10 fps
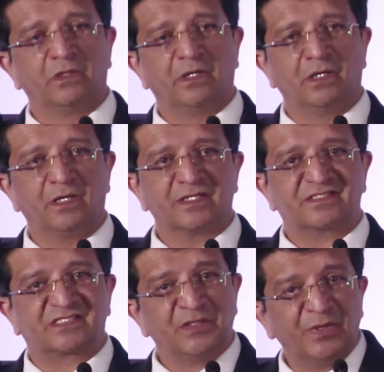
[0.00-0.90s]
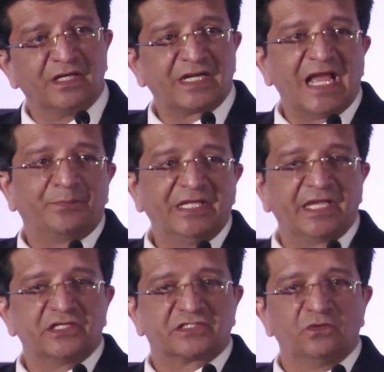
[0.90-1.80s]
a similar
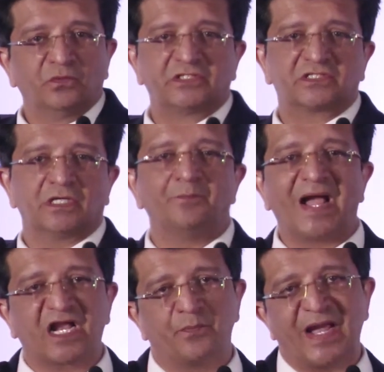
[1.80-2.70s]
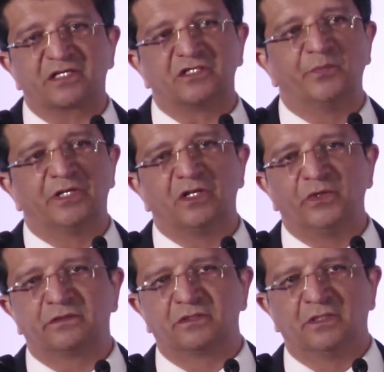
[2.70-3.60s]
application which a backpack terminal
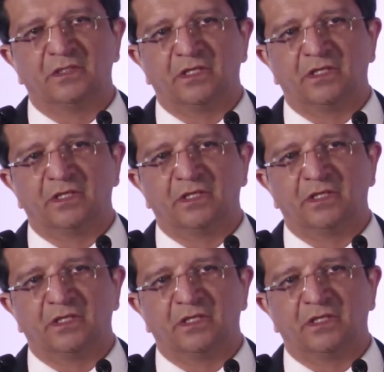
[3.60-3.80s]
with